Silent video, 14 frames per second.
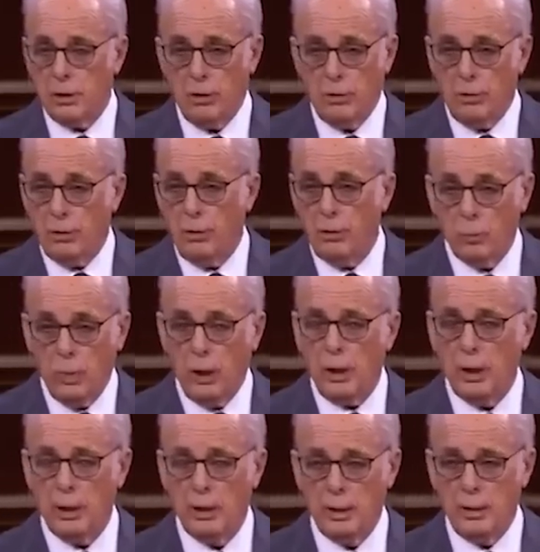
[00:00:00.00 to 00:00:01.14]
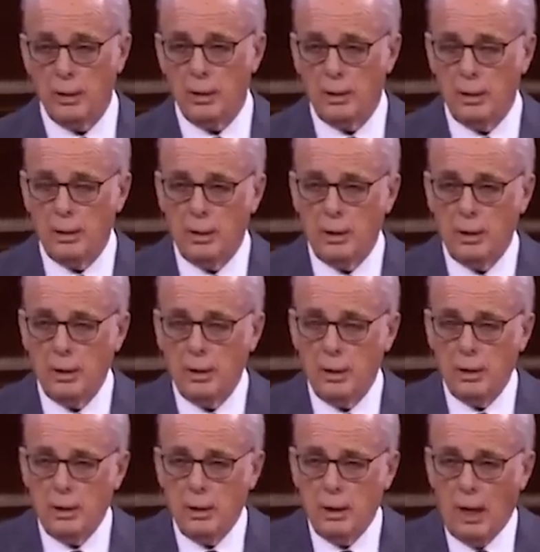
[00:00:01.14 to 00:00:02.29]
go their own way.
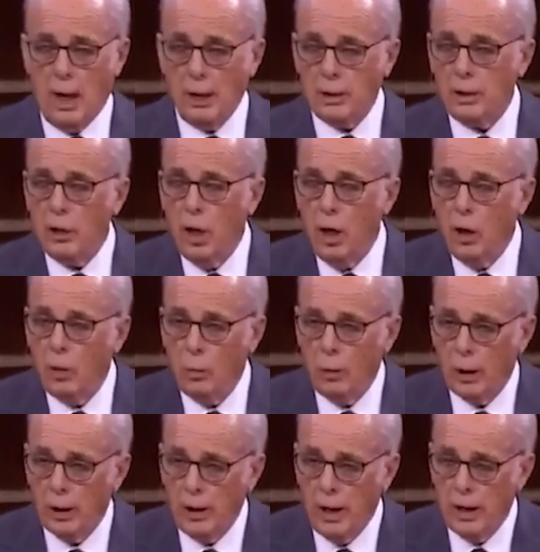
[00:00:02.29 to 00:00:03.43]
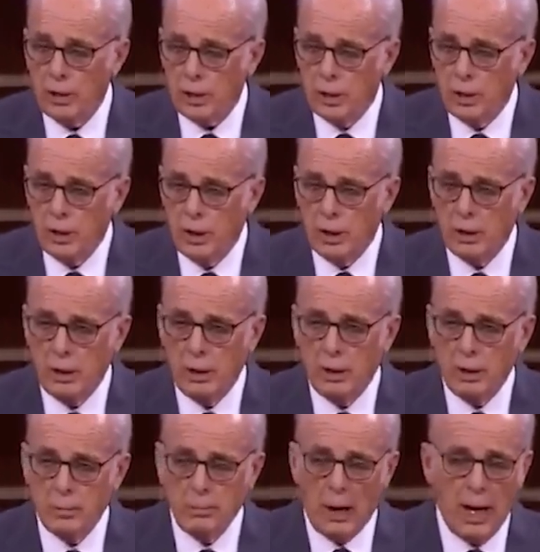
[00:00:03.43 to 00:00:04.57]
How do you know when a nation
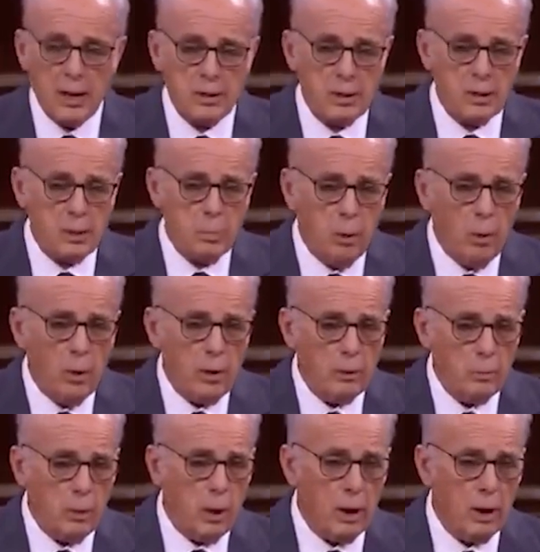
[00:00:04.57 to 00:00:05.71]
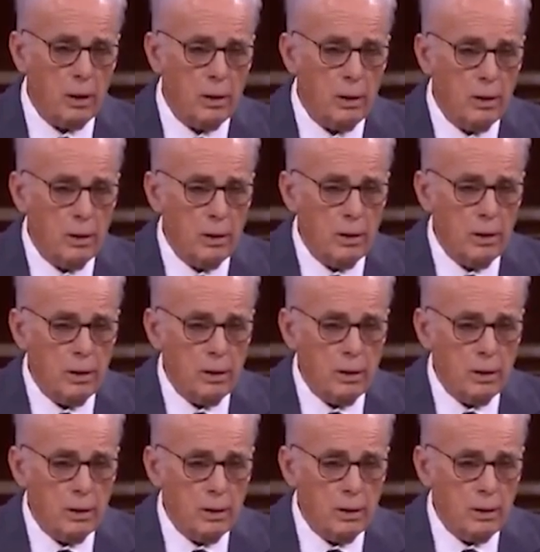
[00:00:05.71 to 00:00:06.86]
passes the point where
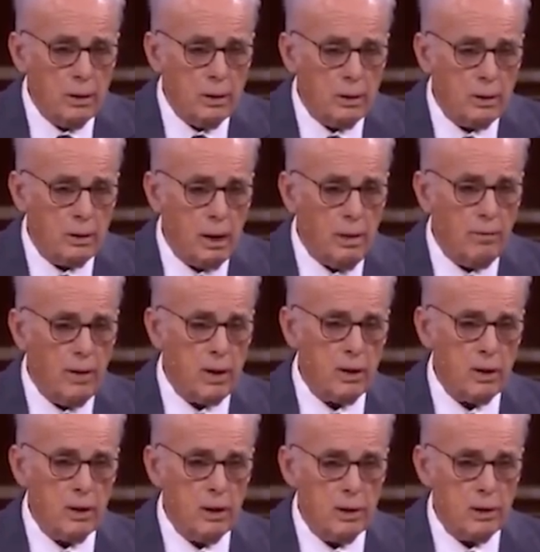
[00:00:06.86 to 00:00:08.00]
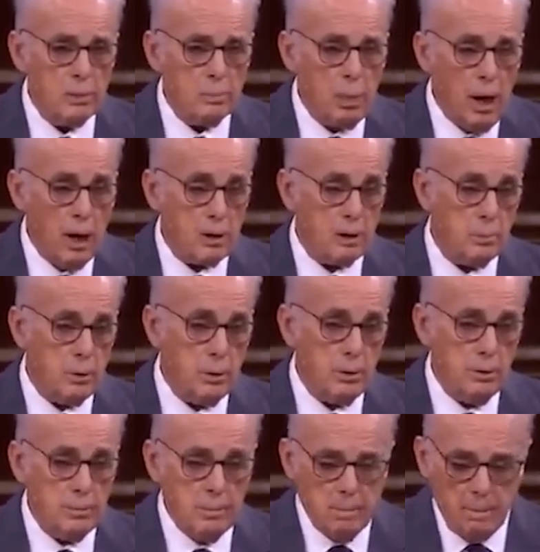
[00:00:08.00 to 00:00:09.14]
salvation is possible
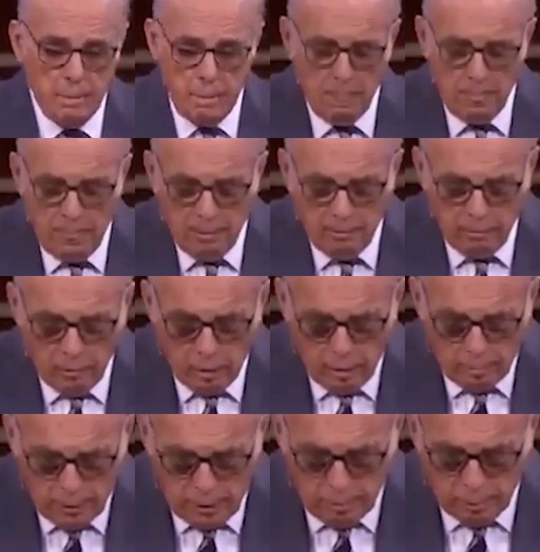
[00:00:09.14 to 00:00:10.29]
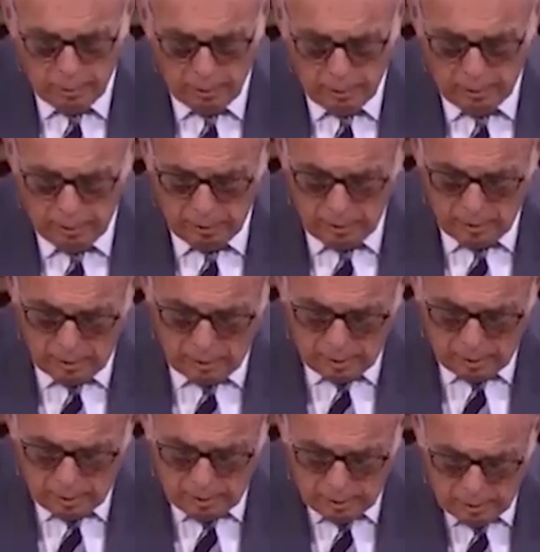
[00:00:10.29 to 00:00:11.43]
for a people?
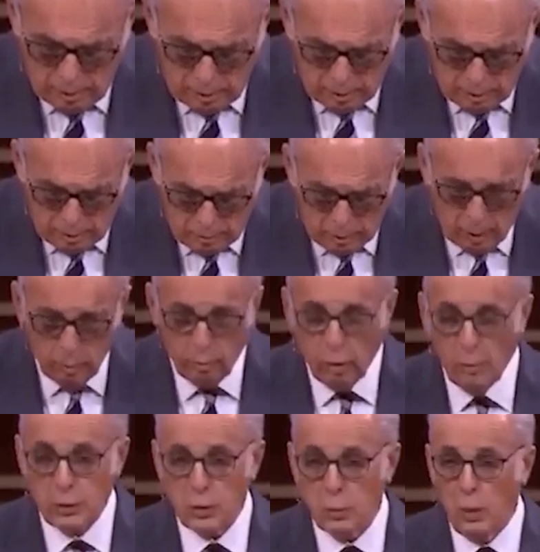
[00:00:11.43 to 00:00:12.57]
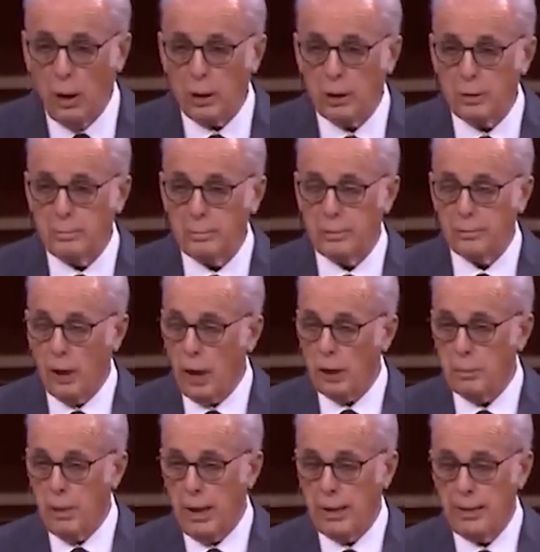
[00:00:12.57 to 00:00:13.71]
Well, Romans 1, we've talked
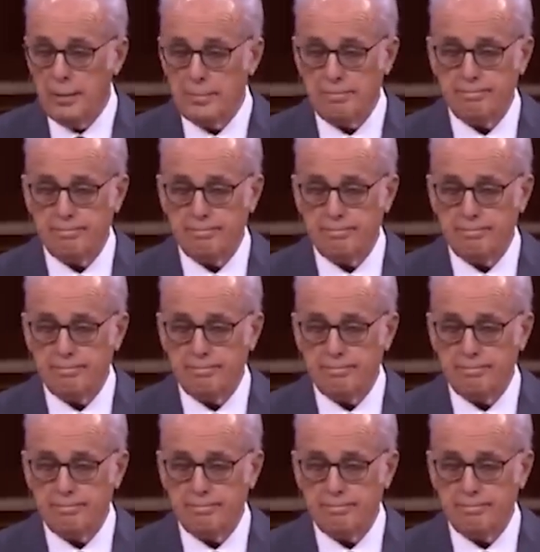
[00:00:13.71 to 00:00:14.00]
about it.